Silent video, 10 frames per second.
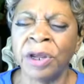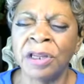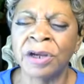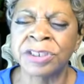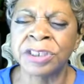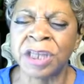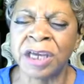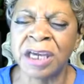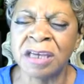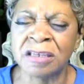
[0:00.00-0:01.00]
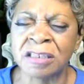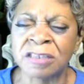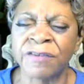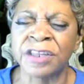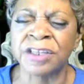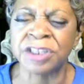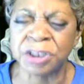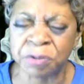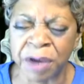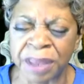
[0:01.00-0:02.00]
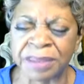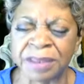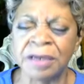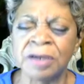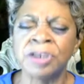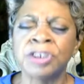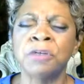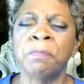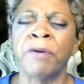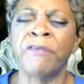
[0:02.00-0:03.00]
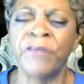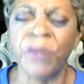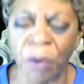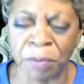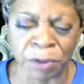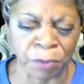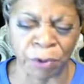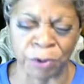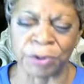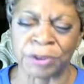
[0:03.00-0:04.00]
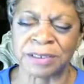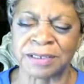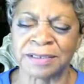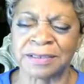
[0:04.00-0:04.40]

We're going to look to the hills for the strength to perform your word.